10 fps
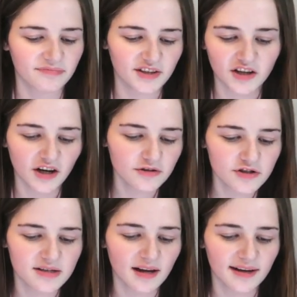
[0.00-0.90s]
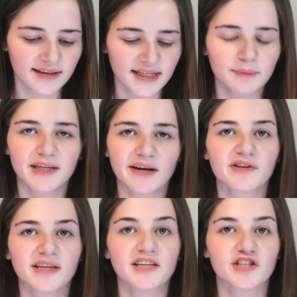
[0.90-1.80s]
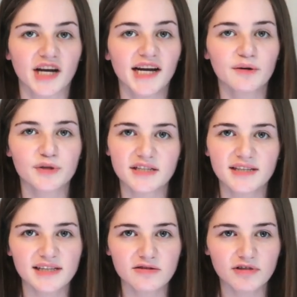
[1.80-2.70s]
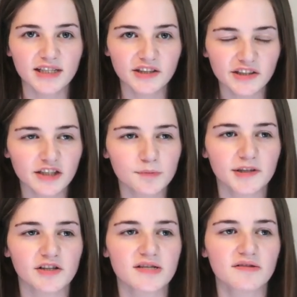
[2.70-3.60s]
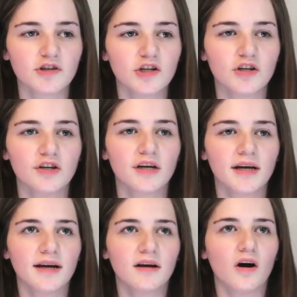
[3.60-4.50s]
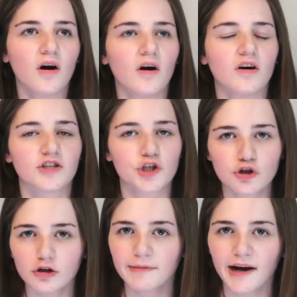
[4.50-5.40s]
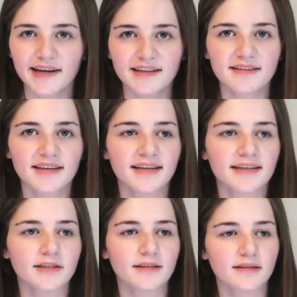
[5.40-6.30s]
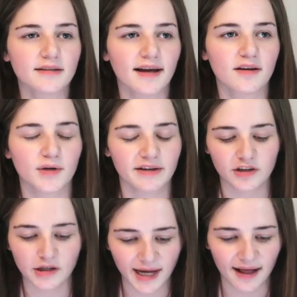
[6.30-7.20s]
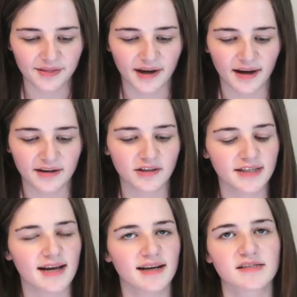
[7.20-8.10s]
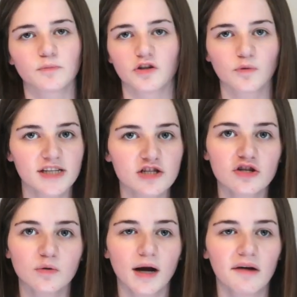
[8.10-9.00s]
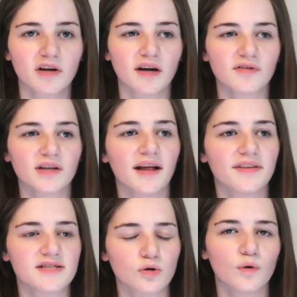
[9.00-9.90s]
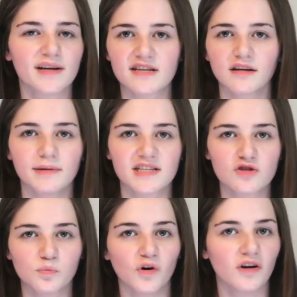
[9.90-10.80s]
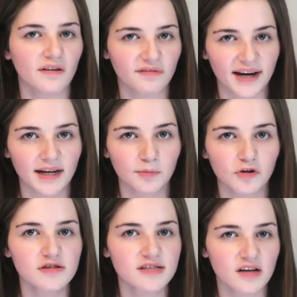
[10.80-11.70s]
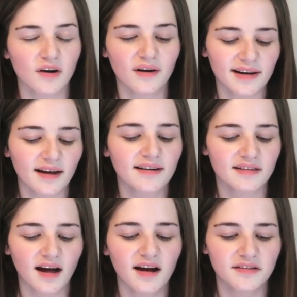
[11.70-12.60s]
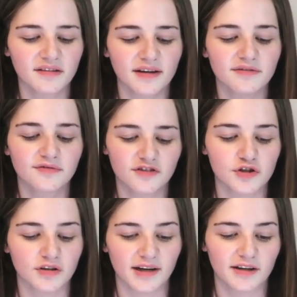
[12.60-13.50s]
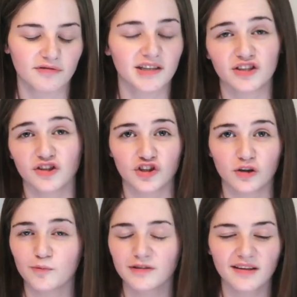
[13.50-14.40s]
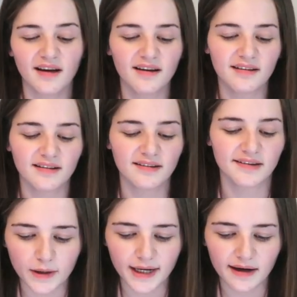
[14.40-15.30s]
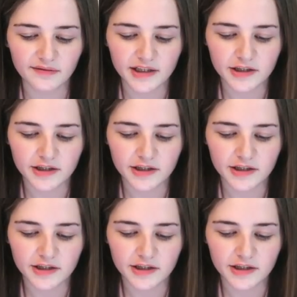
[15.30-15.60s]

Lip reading: you know, just like keeping everything in check, which I think is really good, because if you aren't sure about anything, like whenever you get there you need to ask someone a question or whatever, I feel like there's always going to be someone available. So I like that. I think they've done like a really good job with that. We have